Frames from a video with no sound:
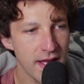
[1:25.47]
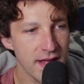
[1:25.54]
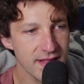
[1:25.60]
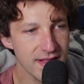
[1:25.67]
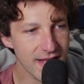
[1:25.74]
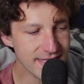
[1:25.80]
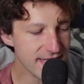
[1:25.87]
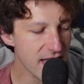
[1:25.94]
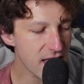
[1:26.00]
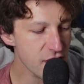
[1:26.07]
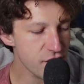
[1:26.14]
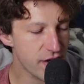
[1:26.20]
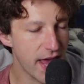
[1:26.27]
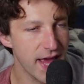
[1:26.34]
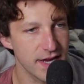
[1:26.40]
let's say
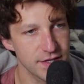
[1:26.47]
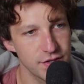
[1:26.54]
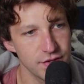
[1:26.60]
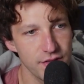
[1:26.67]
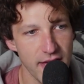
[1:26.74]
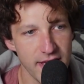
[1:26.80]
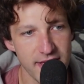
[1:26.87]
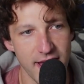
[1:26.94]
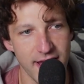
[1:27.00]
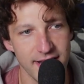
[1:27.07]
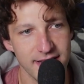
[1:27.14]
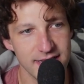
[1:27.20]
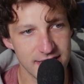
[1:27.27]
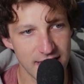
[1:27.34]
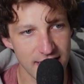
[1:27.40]
you can't do that yet,
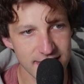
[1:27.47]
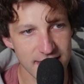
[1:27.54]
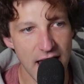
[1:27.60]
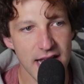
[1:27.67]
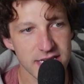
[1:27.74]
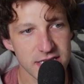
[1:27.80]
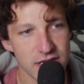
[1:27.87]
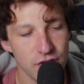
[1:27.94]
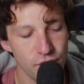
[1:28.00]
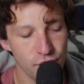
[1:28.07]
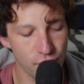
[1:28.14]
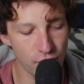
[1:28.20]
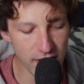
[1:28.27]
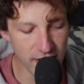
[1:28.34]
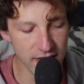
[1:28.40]
because that's actually
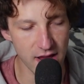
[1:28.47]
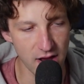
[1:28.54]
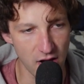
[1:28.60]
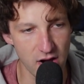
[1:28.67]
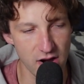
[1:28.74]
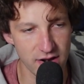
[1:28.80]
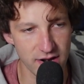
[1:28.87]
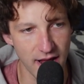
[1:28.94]
really hard.